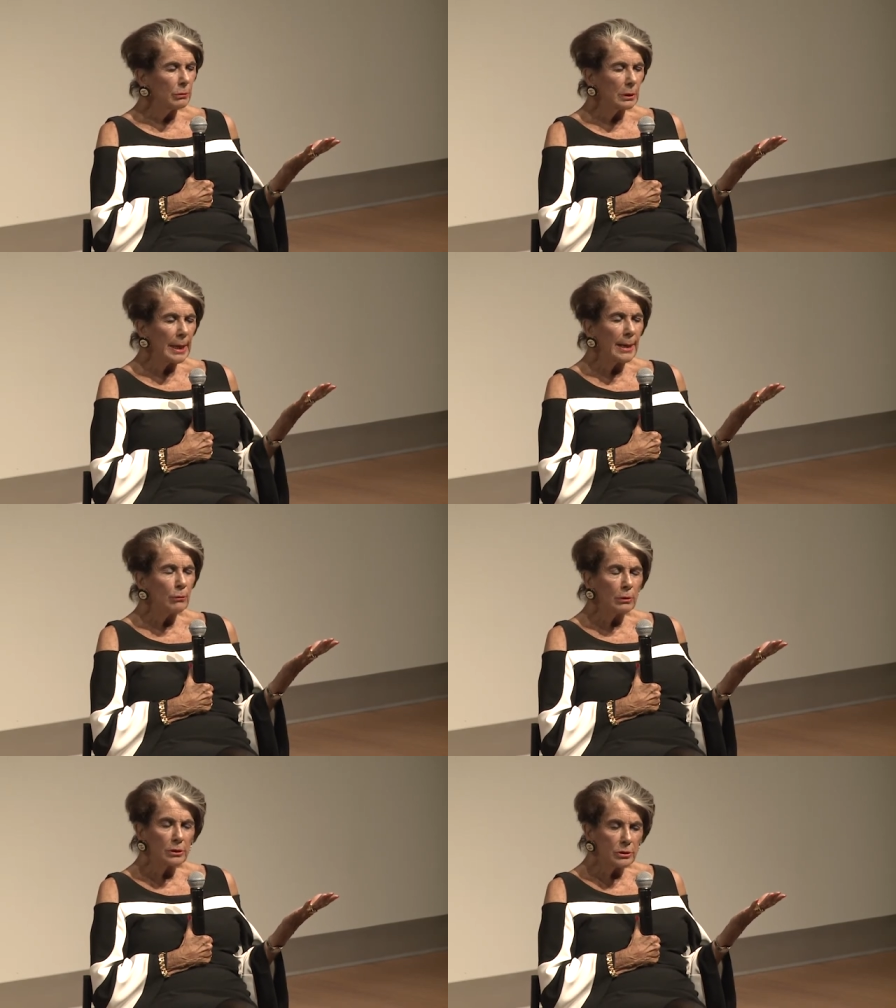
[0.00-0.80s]

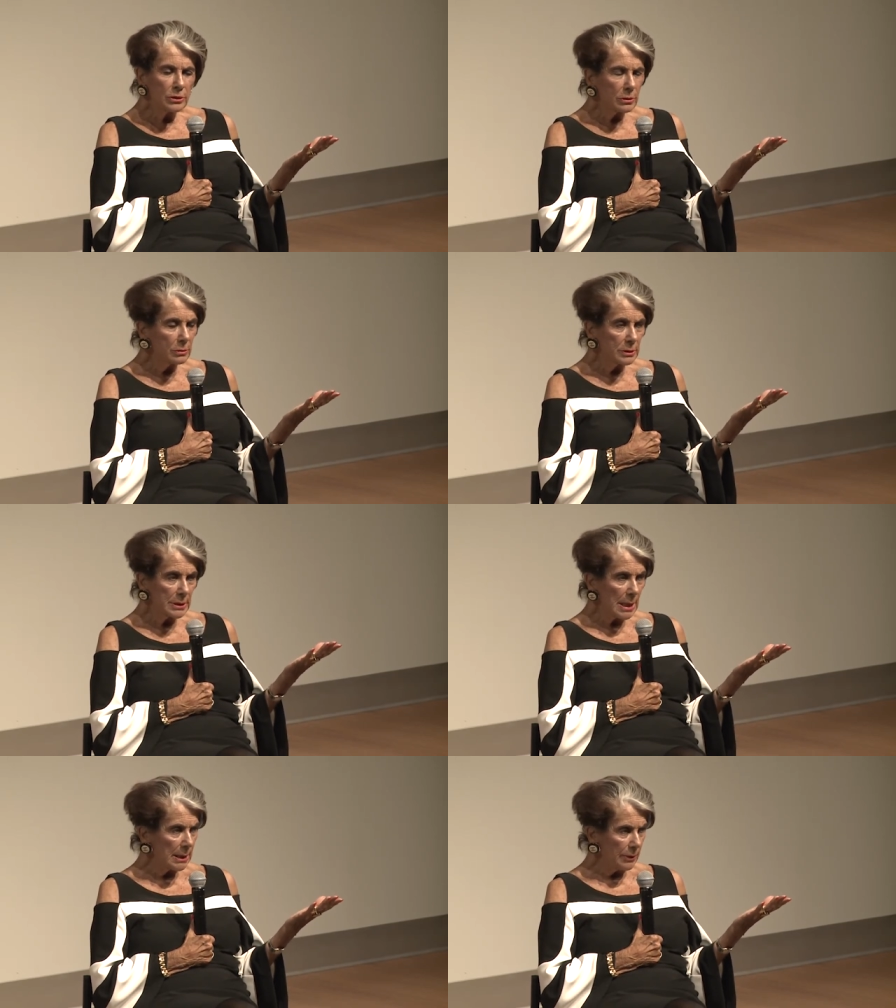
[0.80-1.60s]
countless
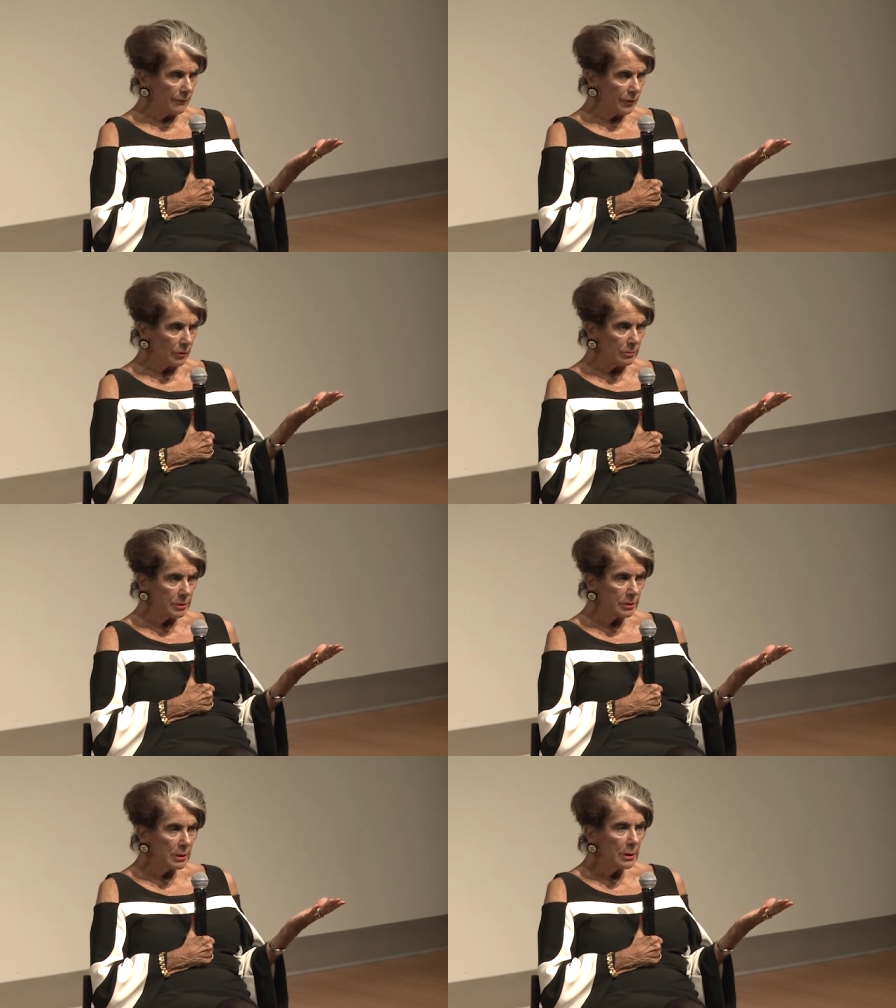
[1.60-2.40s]
silent films,